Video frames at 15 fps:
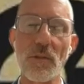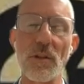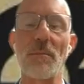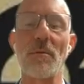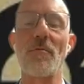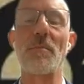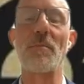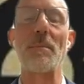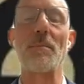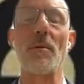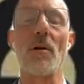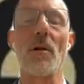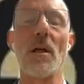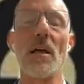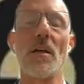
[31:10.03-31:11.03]
the number of
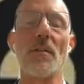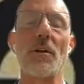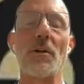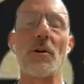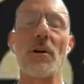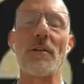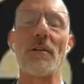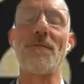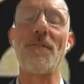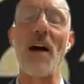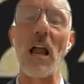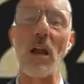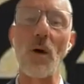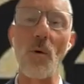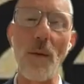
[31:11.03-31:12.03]
people that you're going to
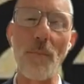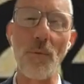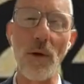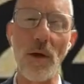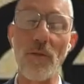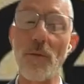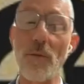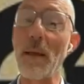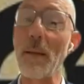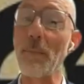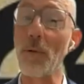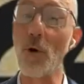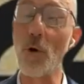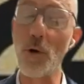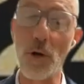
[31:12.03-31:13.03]
follow up with, the
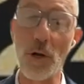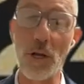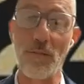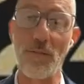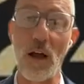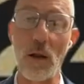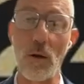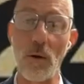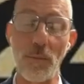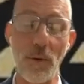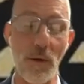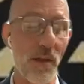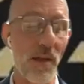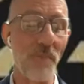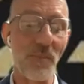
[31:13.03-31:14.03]
people who you're going to follow up
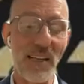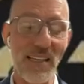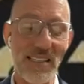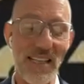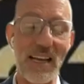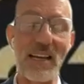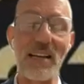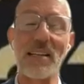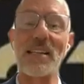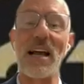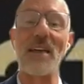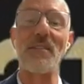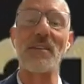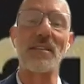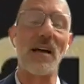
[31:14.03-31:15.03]
with, setting
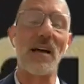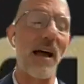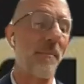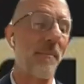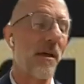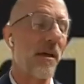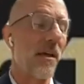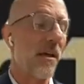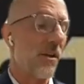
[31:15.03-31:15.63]
aside the time